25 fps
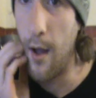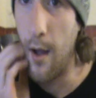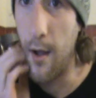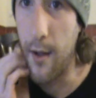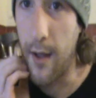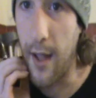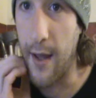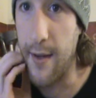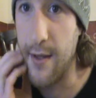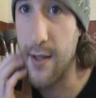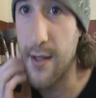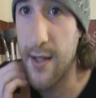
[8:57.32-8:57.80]

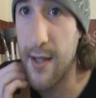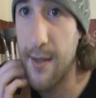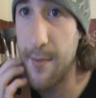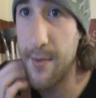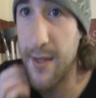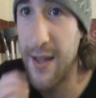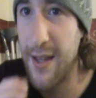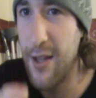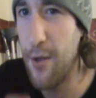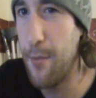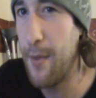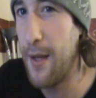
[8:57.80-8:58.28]
Okay, this
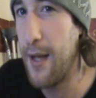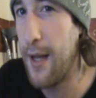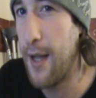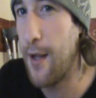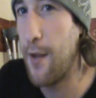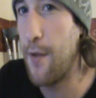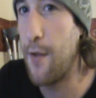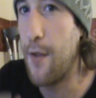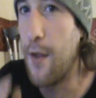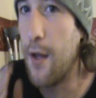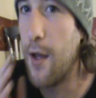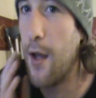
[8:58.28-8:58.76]
clip's a little bit
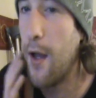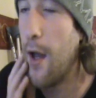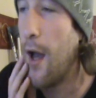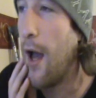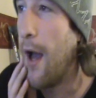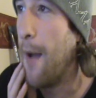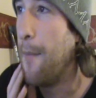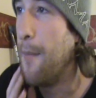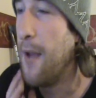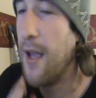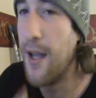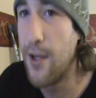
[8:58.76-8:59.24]
lengthier.
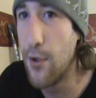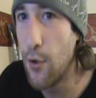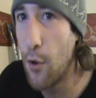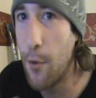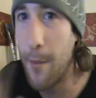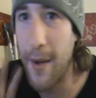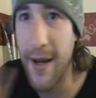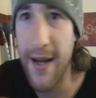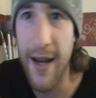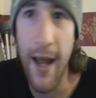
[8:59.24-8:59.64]
Ignore